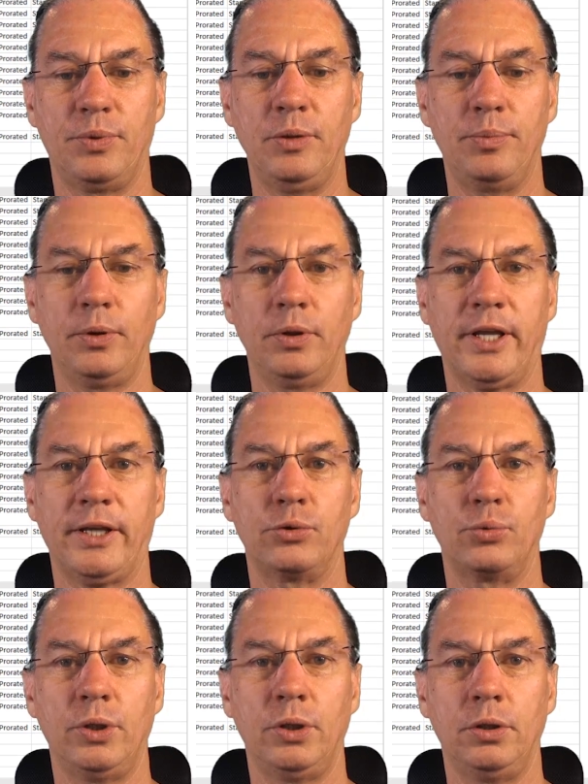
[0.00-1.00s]
people
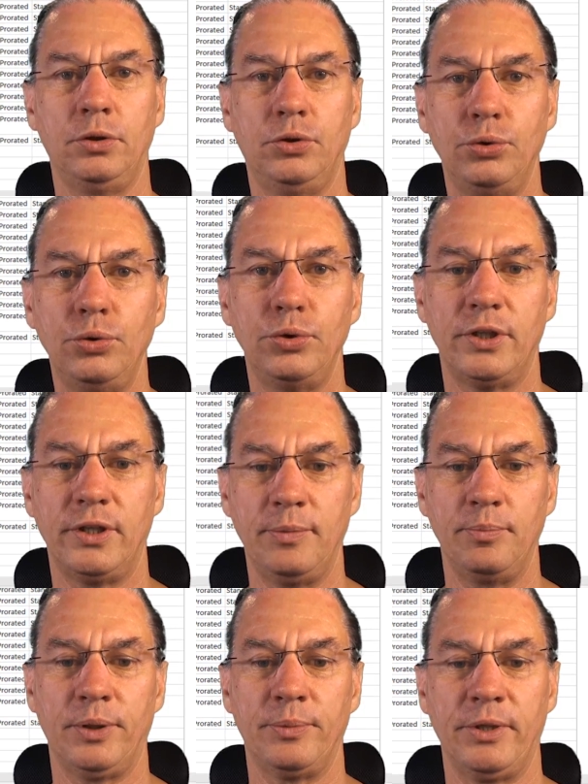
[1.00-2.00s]
that will do the
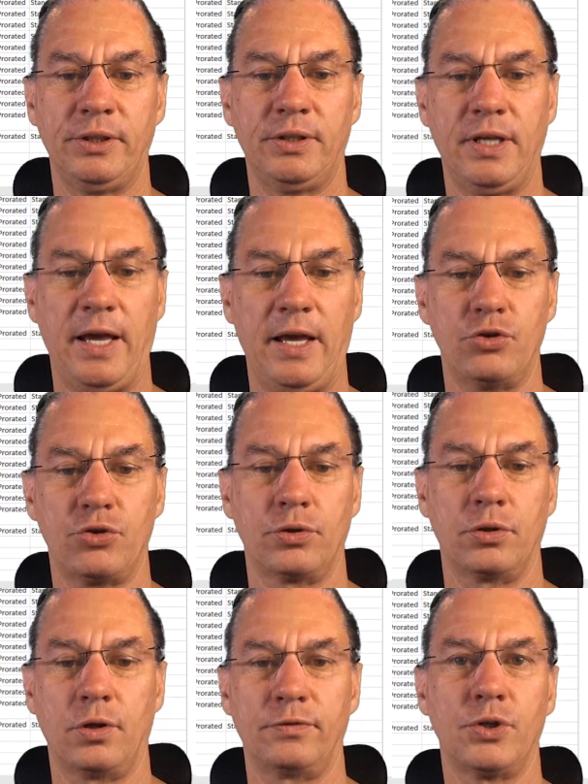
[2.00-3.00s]

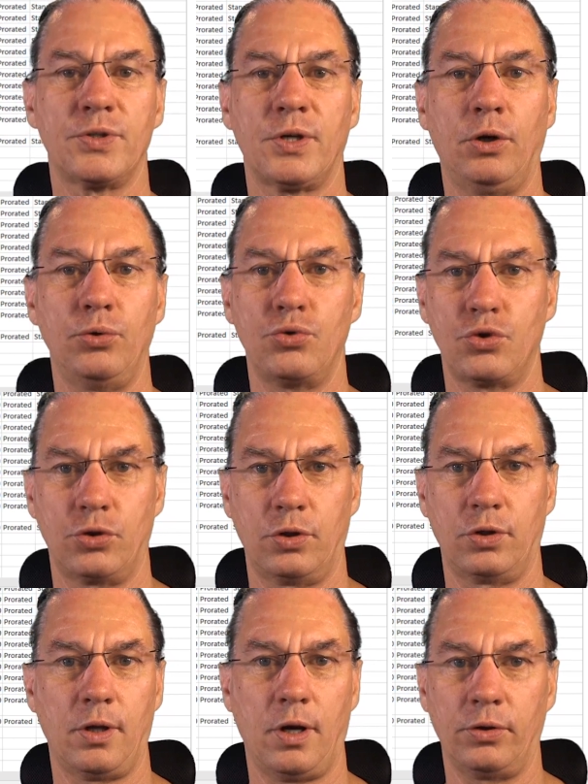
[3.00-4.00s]
implementation of the solution